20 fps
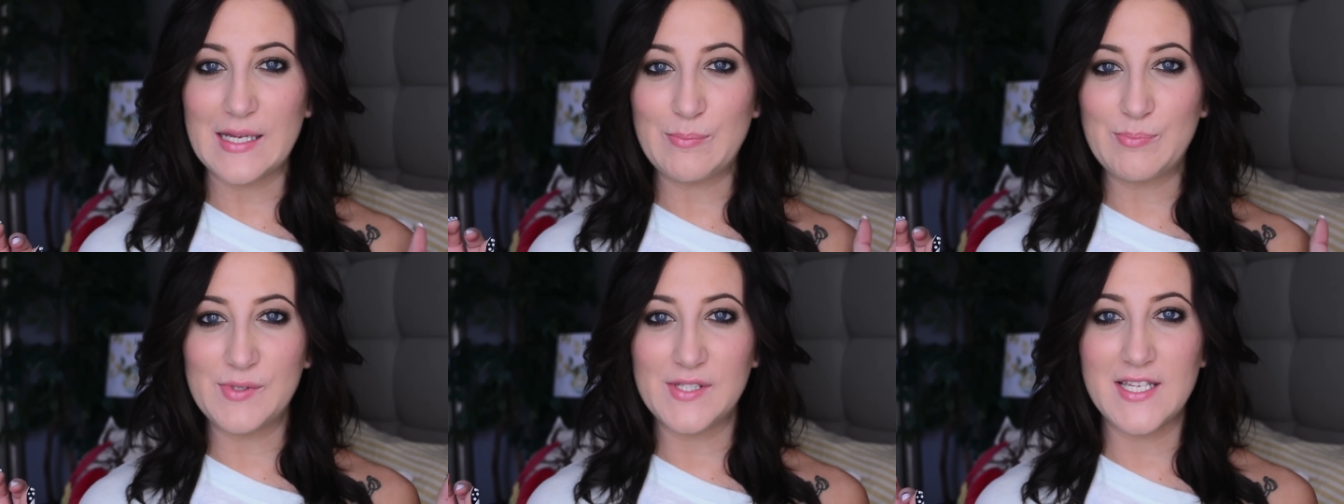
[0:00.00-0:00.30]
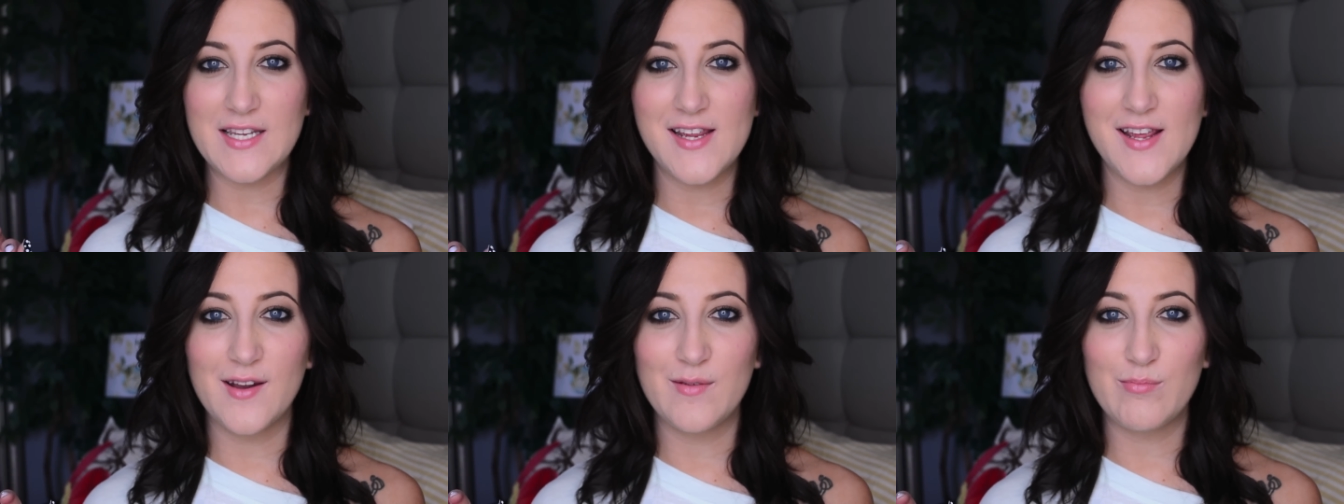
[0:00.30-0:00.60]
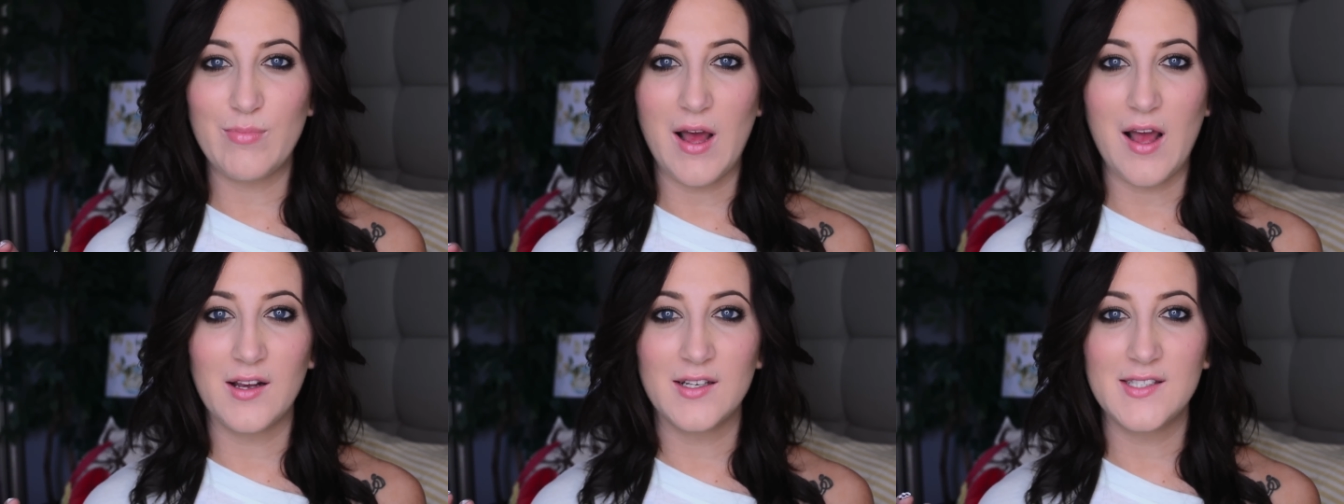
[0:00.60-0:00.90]
Ipsy
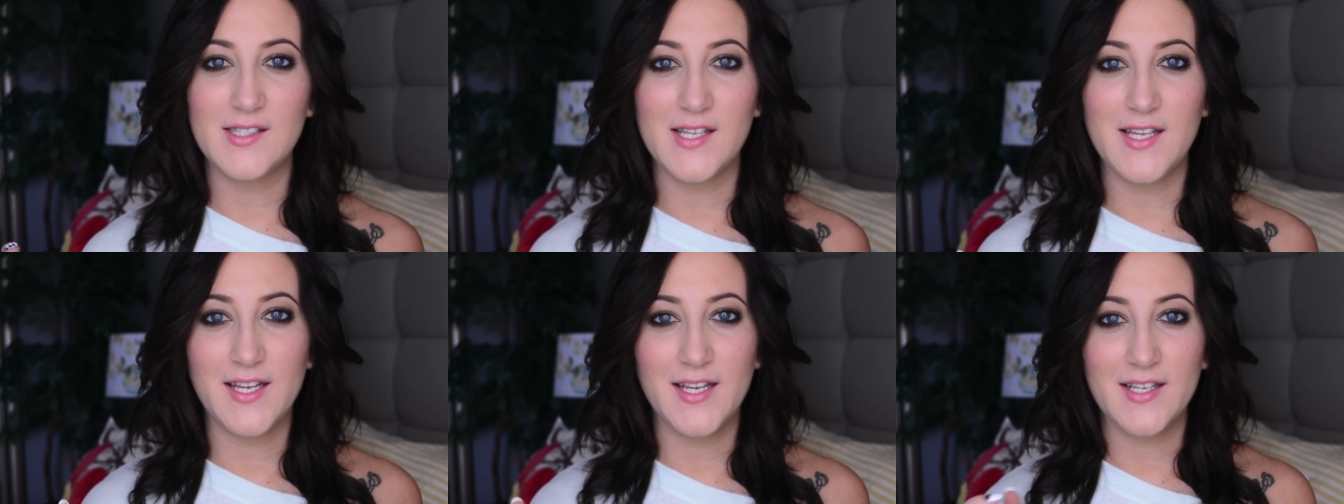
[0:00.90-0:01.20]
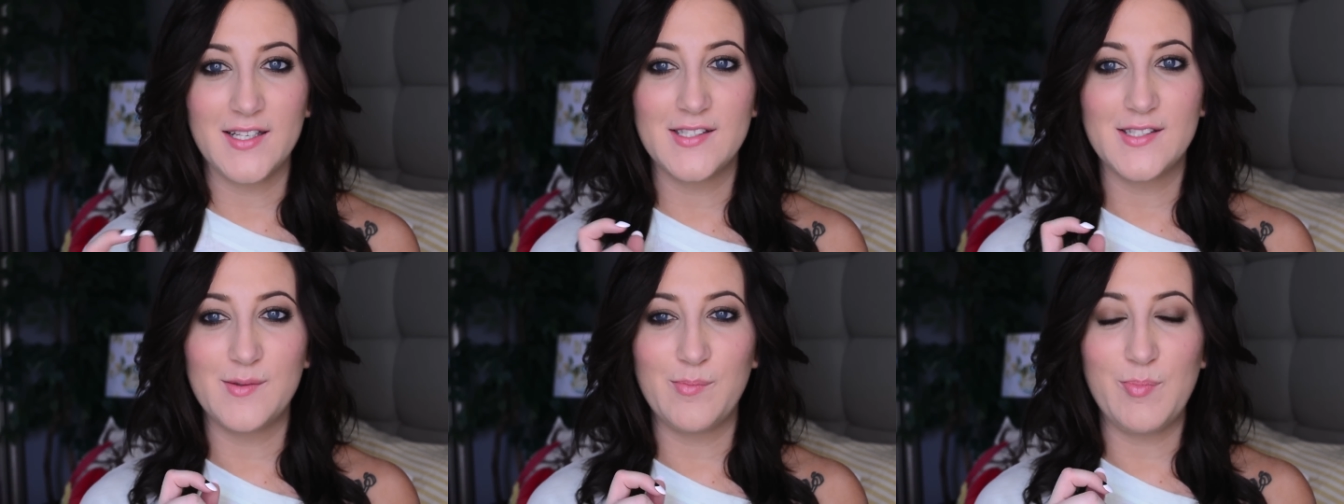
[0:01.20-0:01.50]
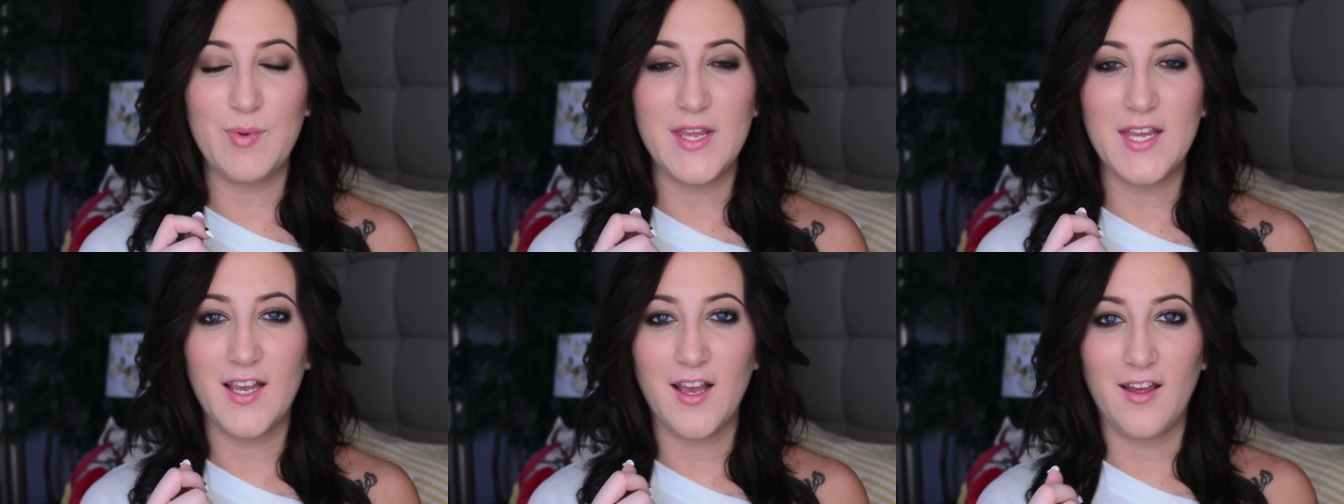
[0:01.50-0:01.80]
unboxings
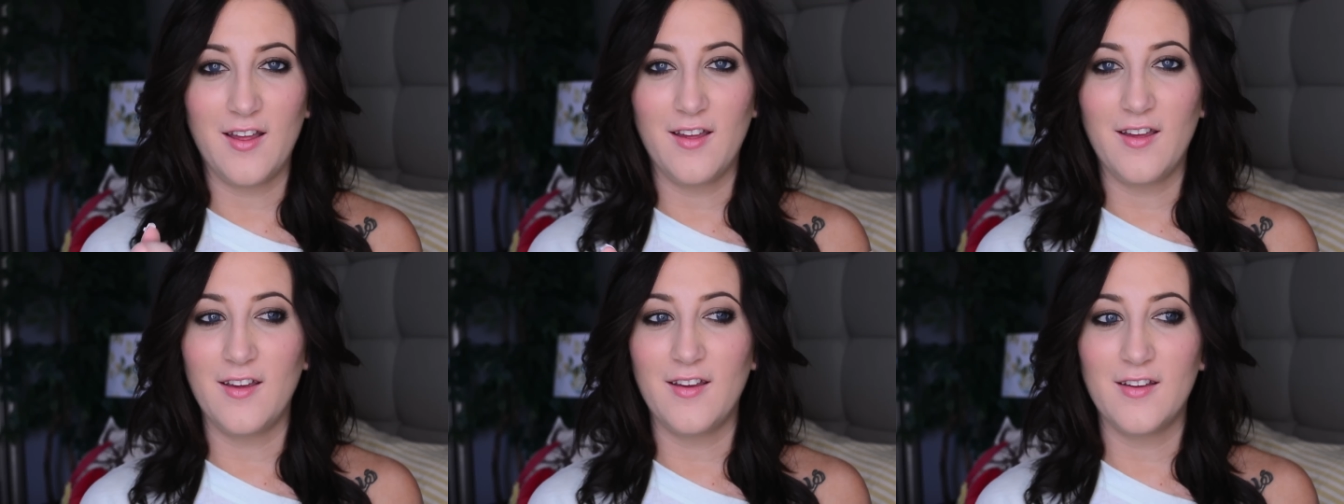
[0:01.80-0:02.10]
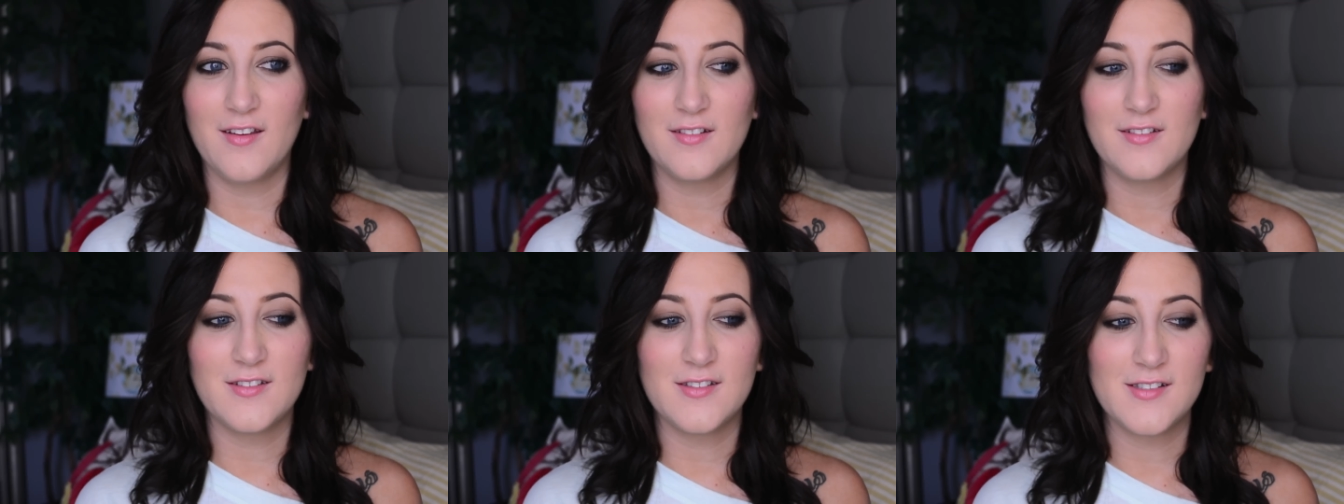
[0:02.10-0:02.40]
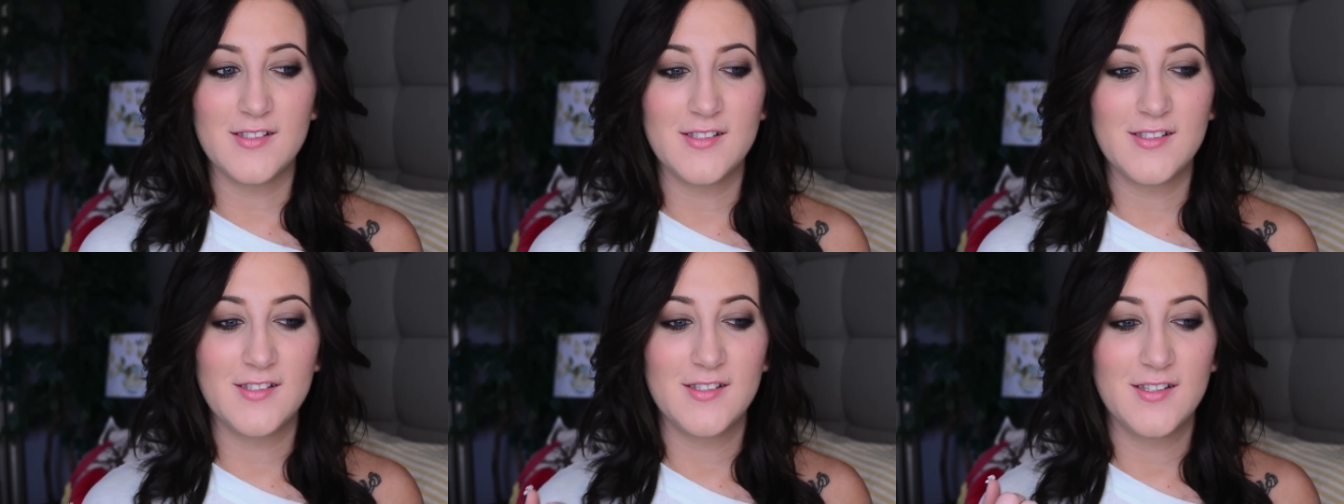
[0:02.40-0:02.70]
because